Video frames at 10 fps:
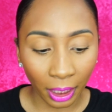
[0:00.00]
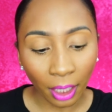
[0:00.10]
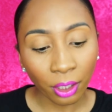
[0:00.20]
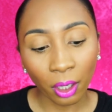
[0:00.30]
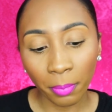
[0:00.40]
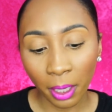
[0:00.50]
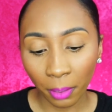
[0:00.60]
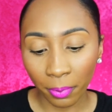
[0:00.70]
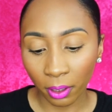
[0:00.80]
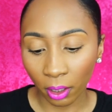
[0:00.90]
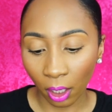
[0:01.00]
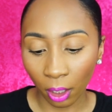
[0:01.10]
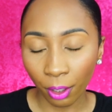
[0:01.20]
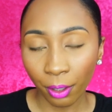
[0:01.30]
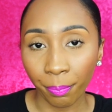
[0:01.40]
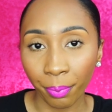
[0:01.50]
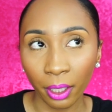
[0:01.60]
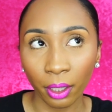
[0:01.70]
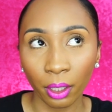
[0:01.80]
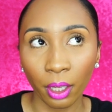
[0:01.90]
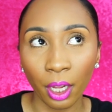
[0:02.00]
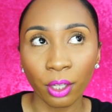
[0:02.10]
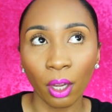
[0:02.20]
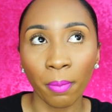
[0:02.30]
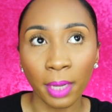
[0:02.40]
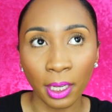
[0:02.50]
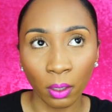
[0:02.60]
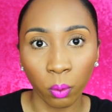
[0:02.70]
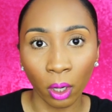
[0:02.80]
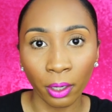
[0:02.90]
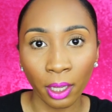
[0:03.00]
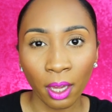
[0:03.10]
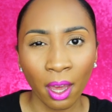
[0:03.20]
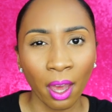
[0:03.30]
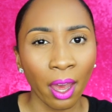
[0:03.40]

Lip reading: yes, their makeup is a dollar, but it's amazing quality.